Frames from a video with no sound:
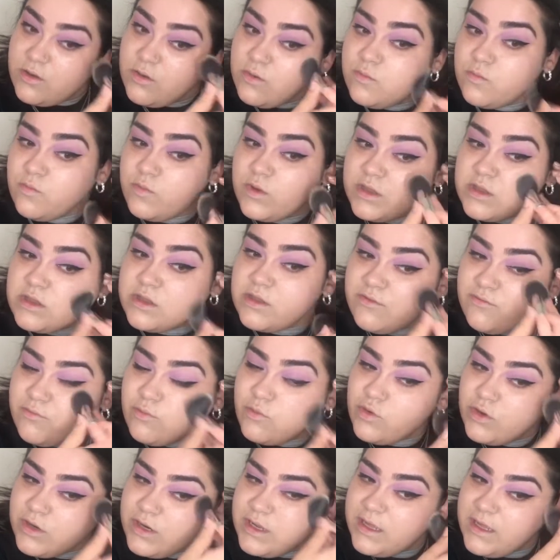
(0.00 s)
once you've
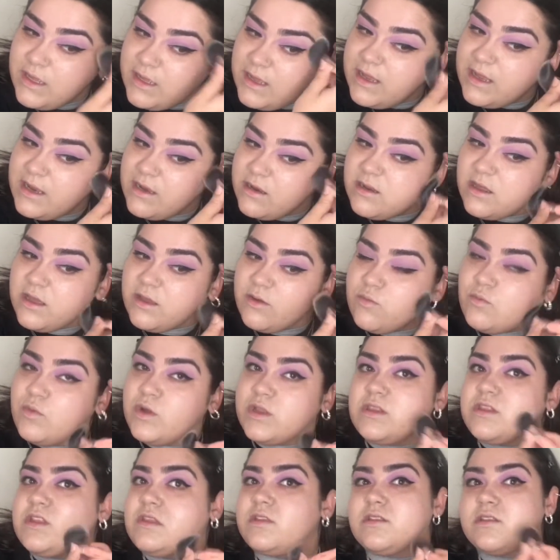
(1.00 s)
worn it and like
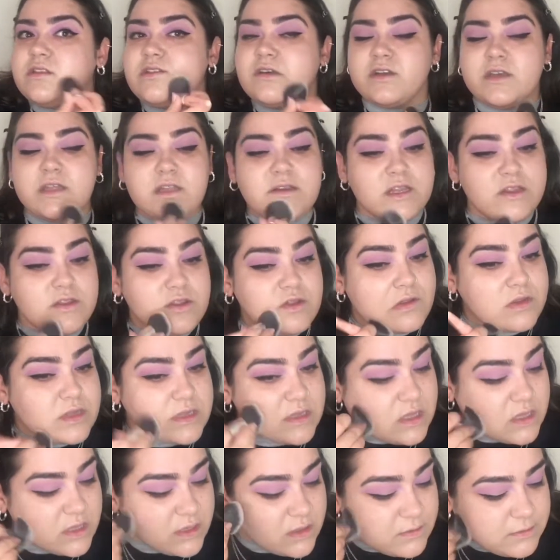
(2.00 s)
once it's sunken into your
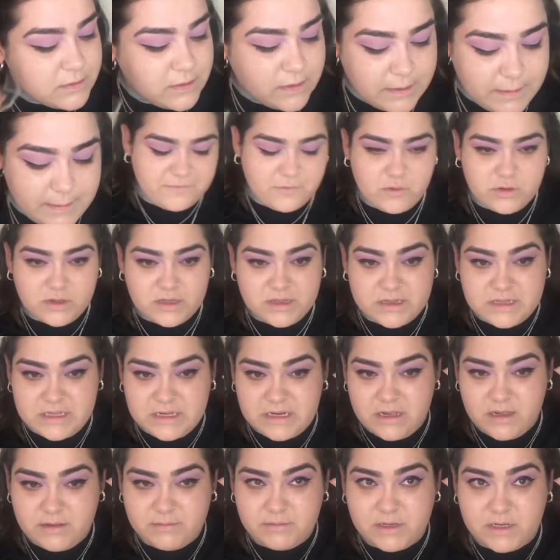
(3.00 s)
skin. For concealer,
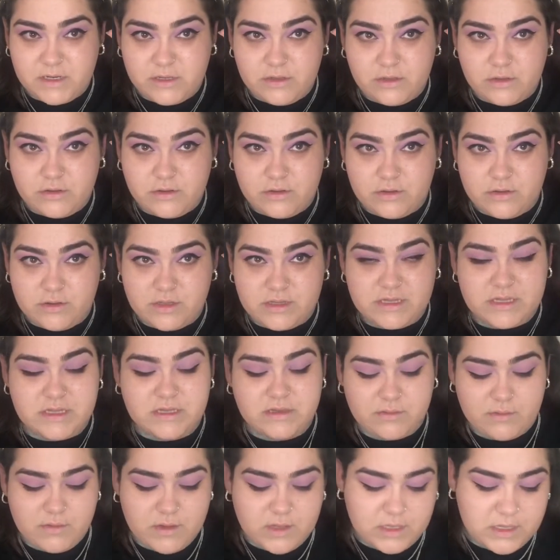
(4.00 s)
I'm going to use this
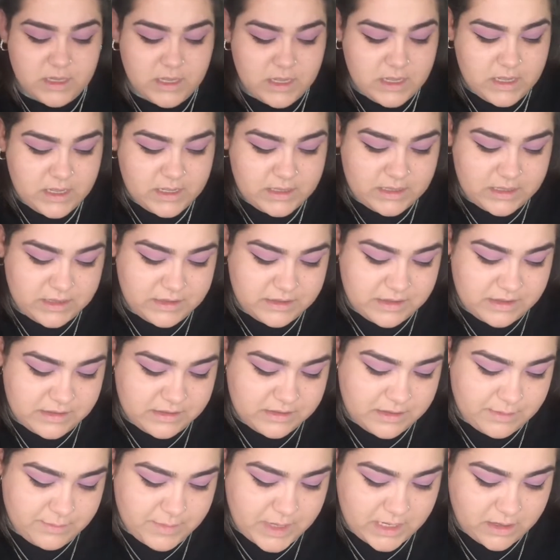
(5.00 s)
one. This is
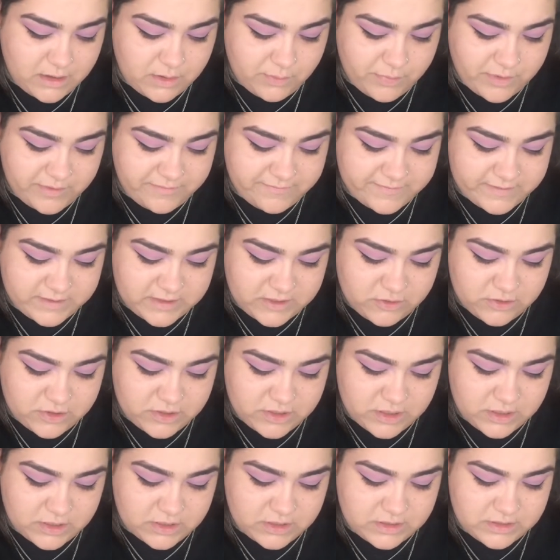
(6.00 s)
the Makeup
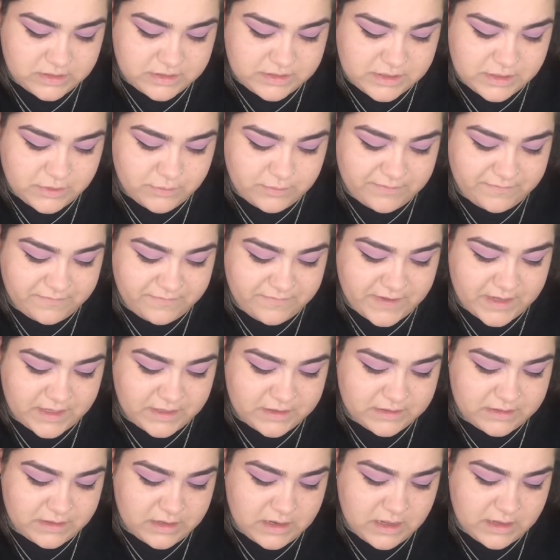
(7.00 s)
Revolution Conceal and Fix
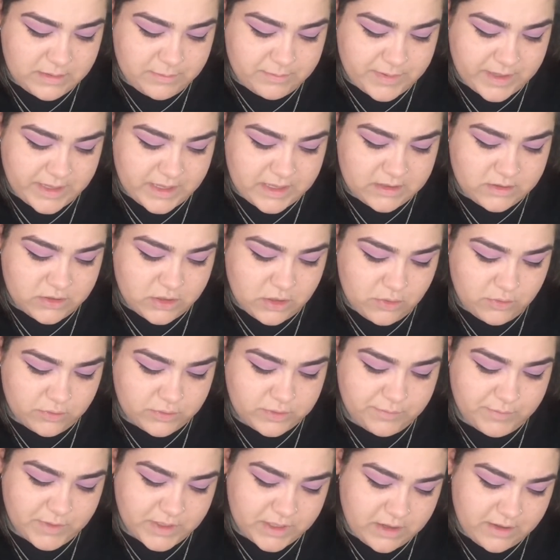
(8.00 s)
Light Beige
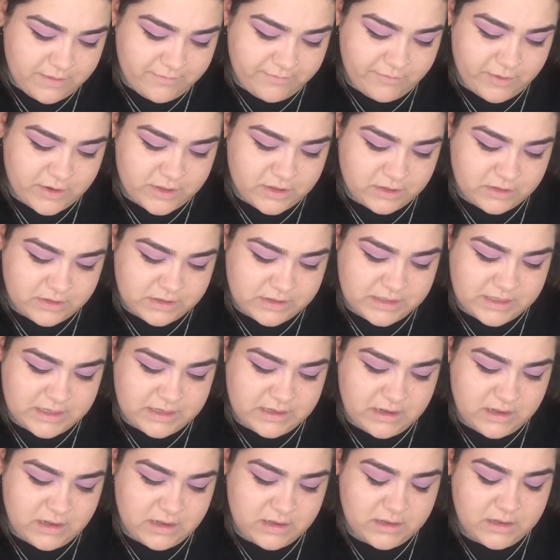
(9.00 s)
Ultimate Coverage
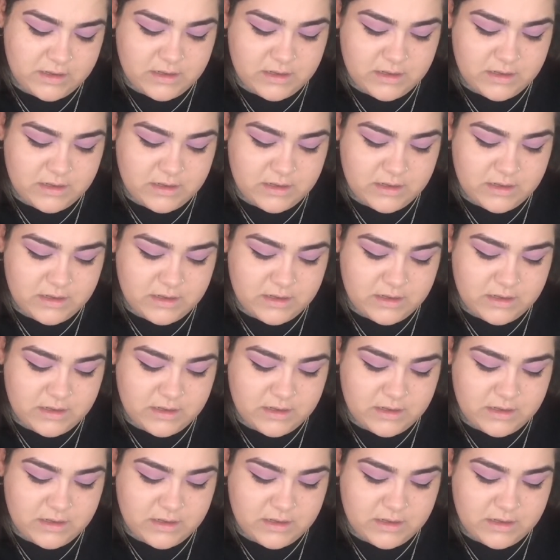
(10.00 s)
Concealer